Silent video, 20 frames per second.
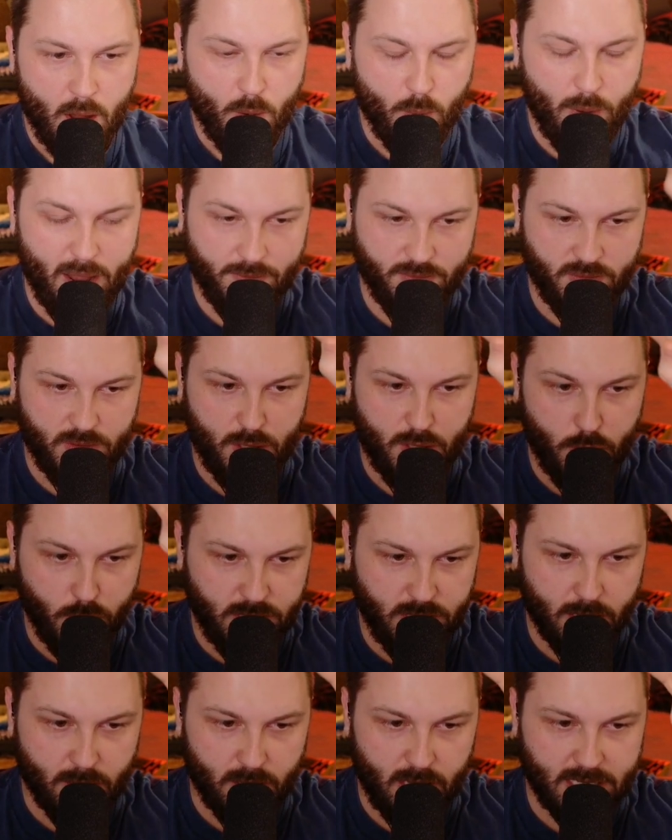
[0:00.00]
We have new
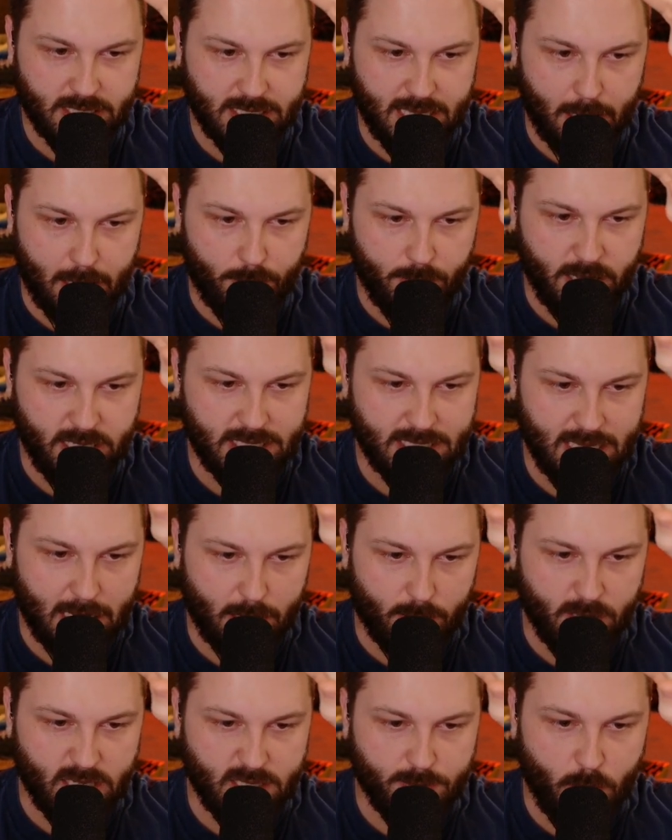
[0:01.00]
derelict settlements
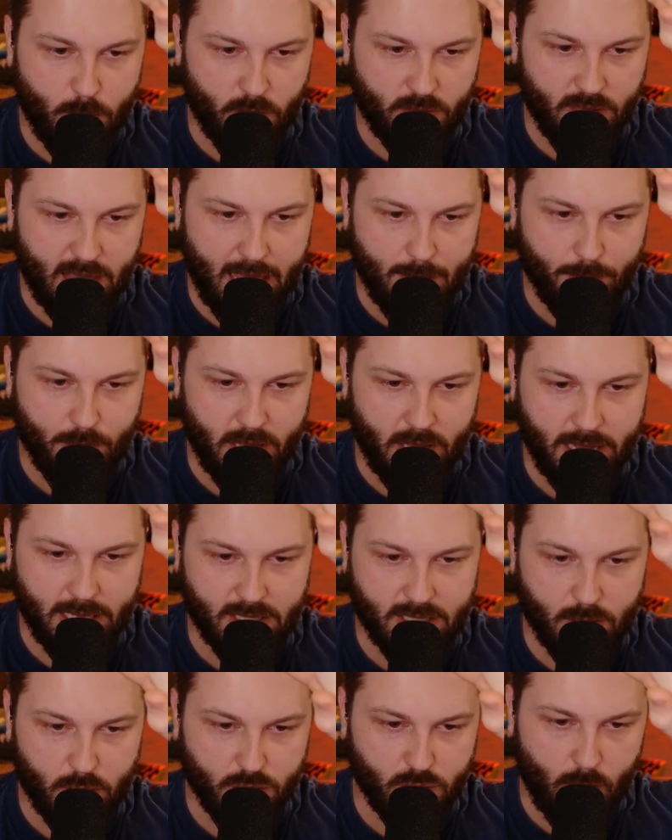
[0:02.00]
both gameplay and
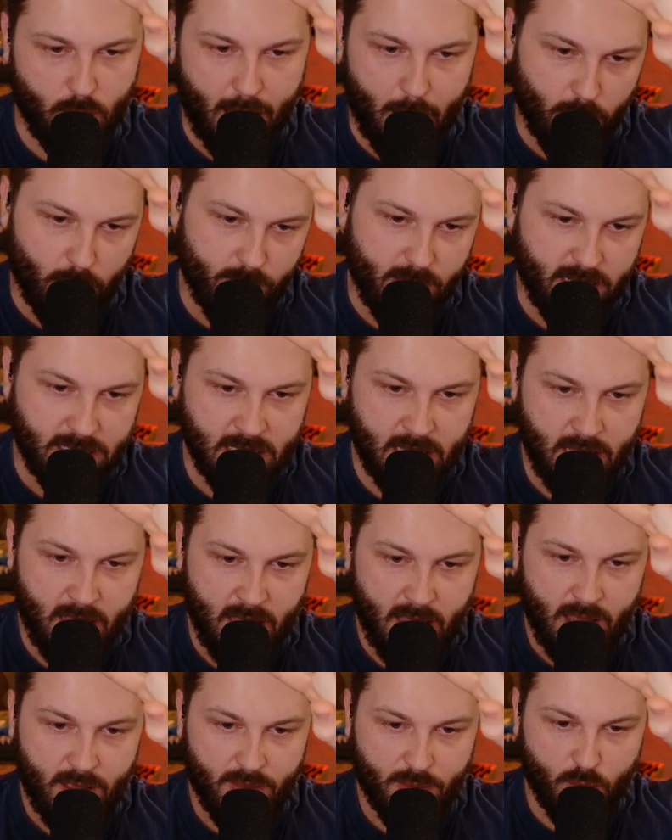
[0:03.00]
social element
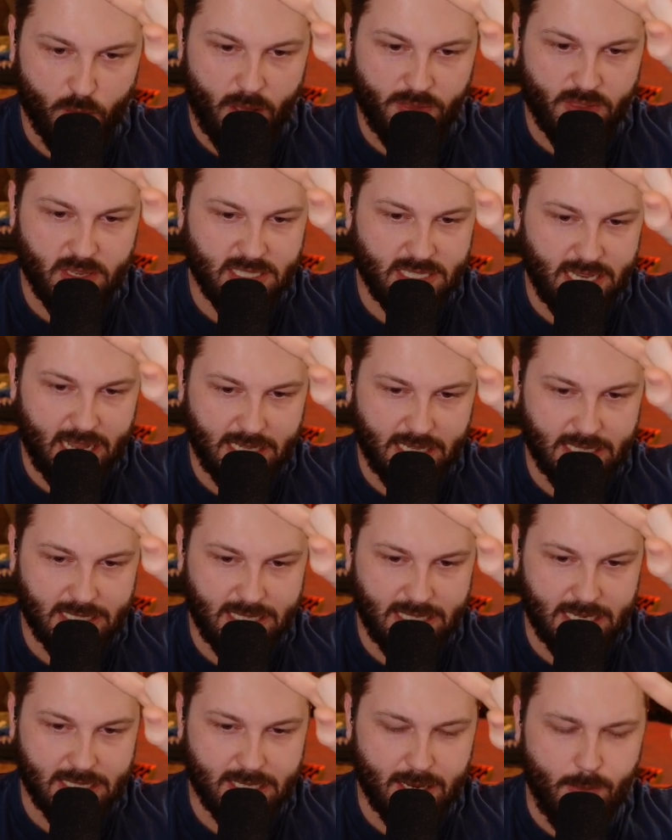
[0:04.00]
throughout the Stanton
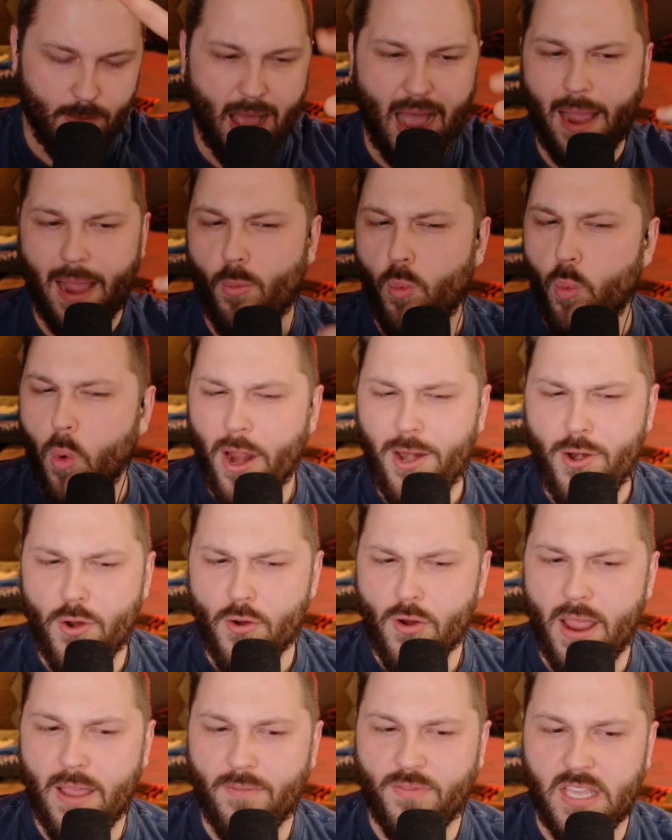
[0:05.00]
system. I
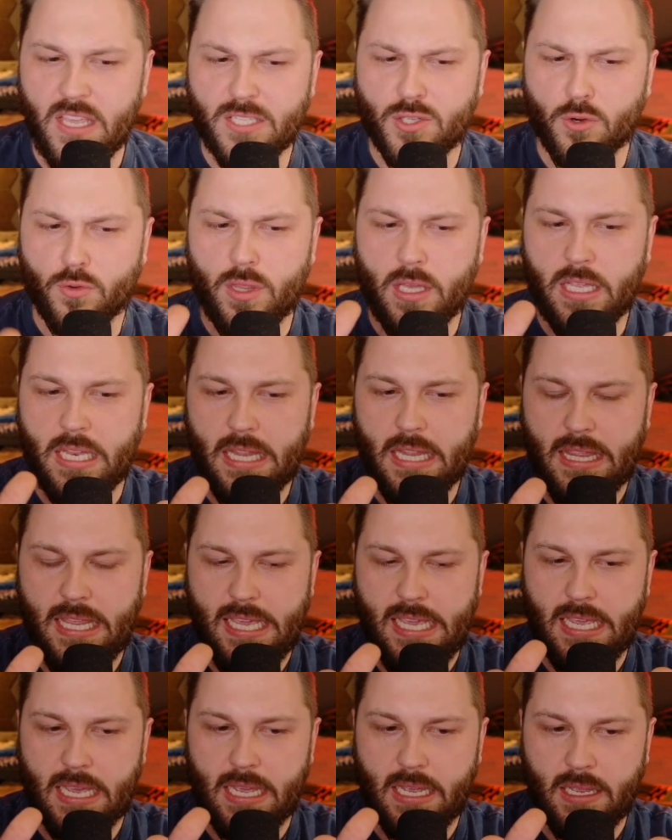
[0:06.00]
wonder if these are
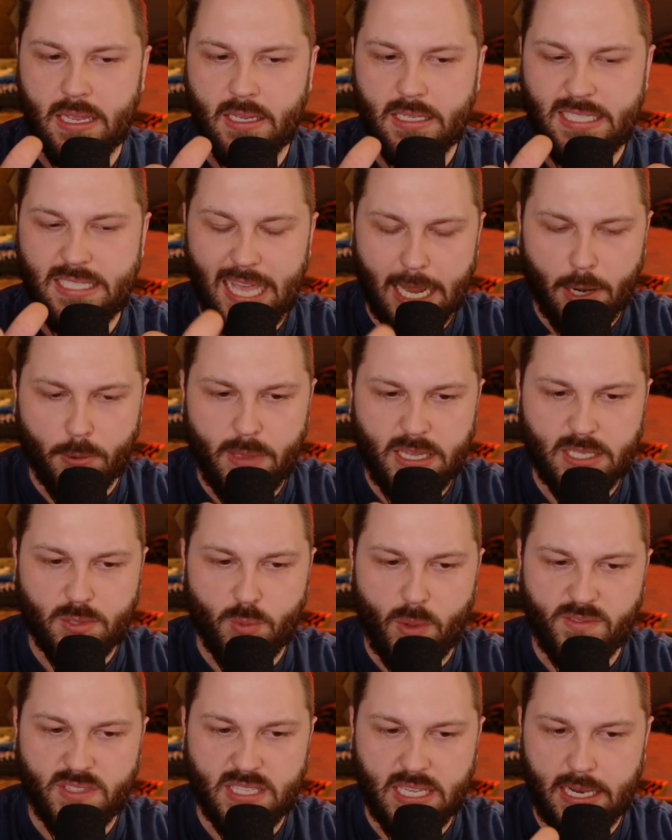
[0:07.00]
the settlements
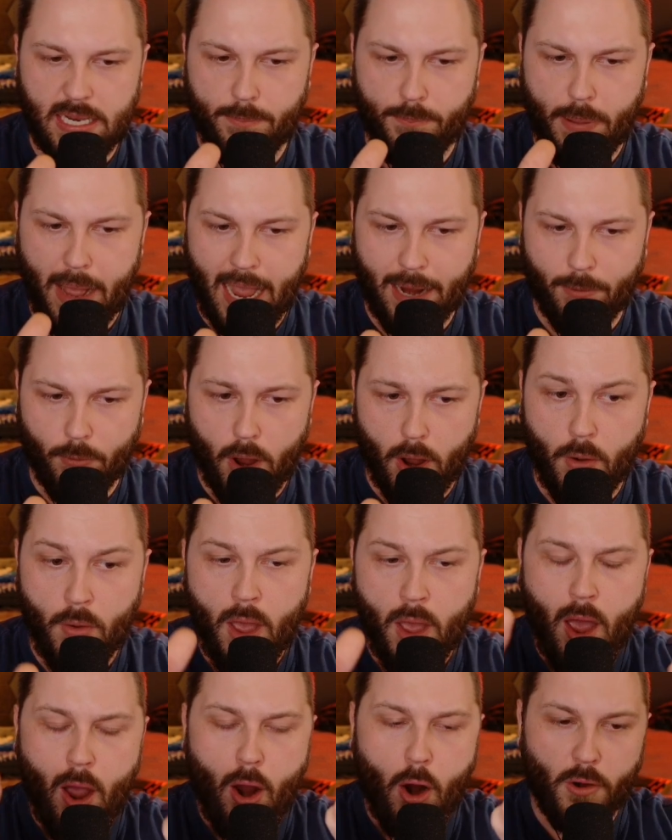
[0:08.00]
we've seen in Pyro
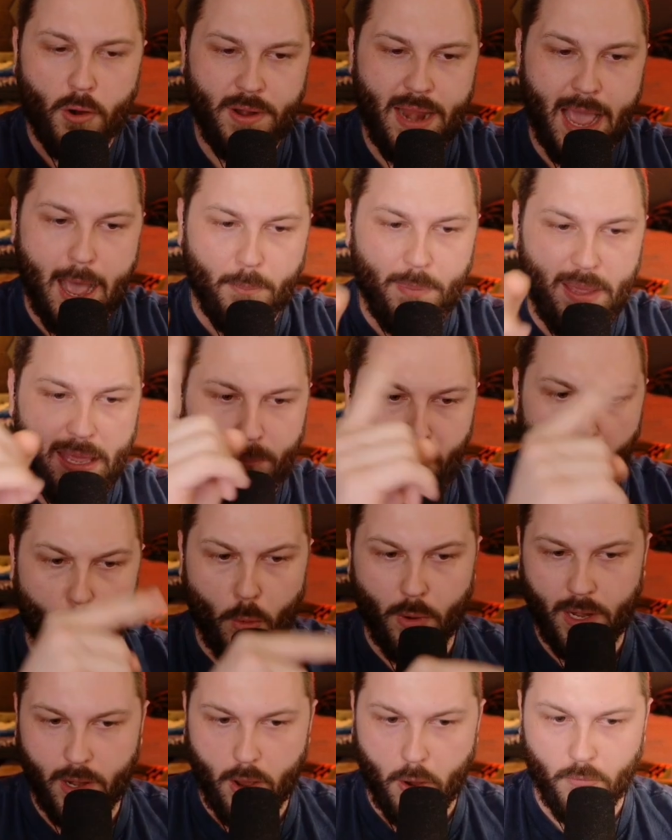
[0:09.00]
are now being
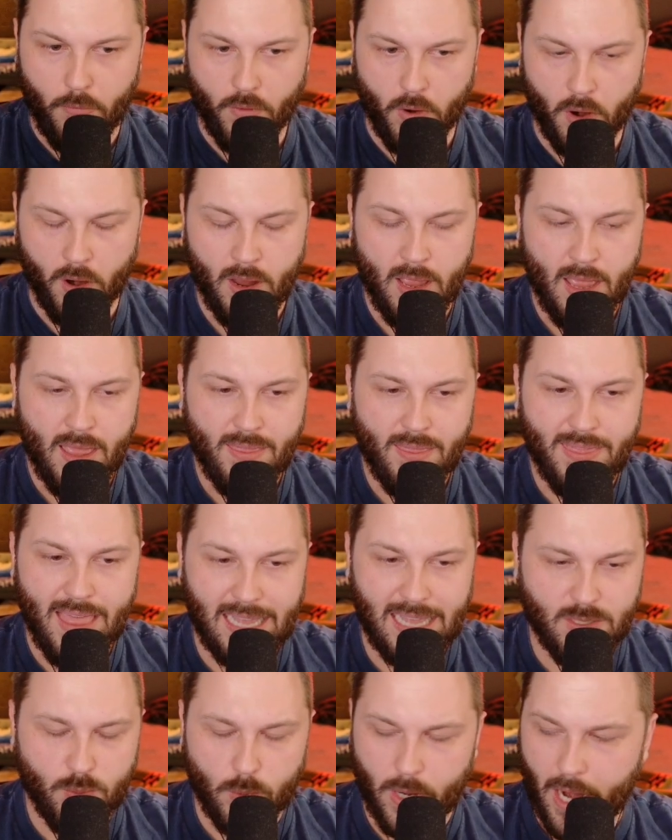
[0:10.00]
ported over.
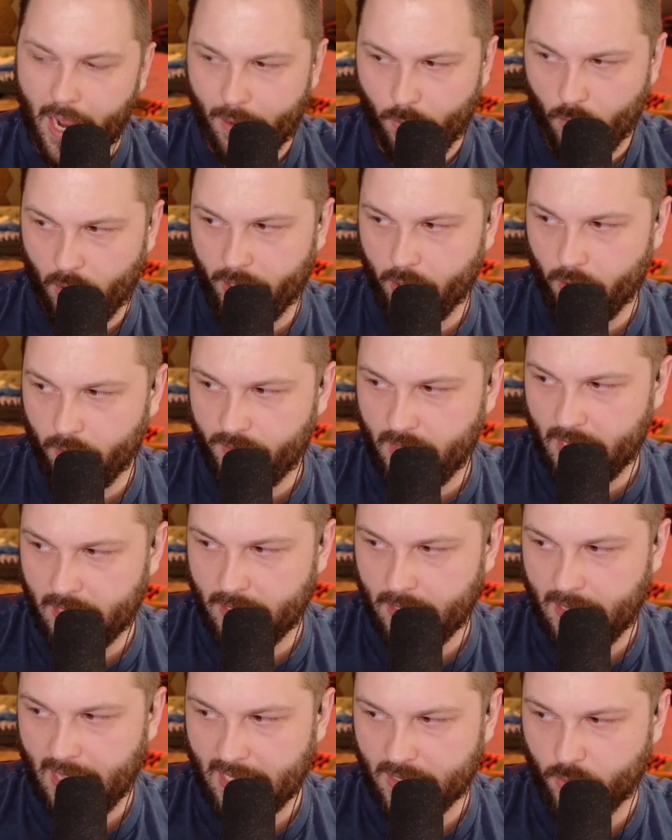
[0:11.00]
That's what I wonder, if
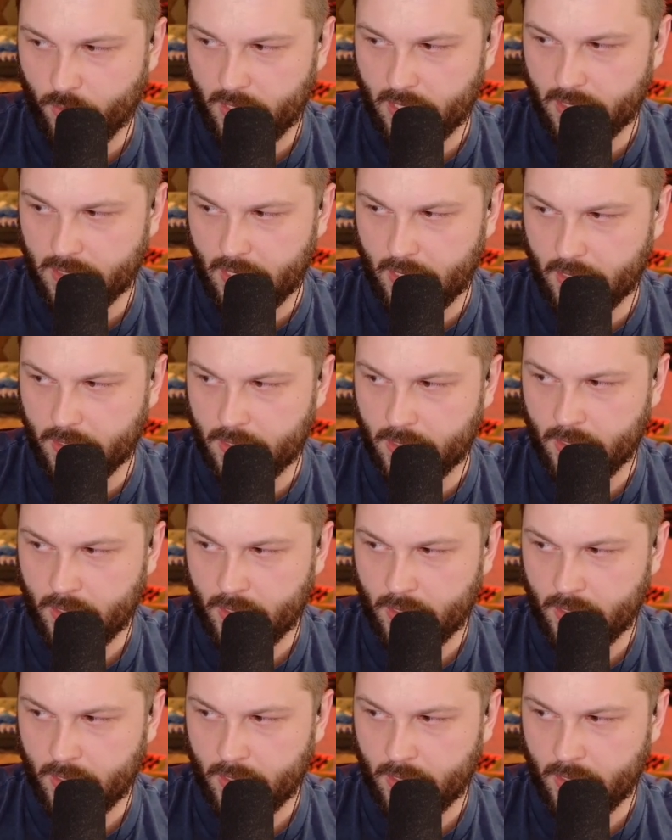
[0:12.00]
that's what this is.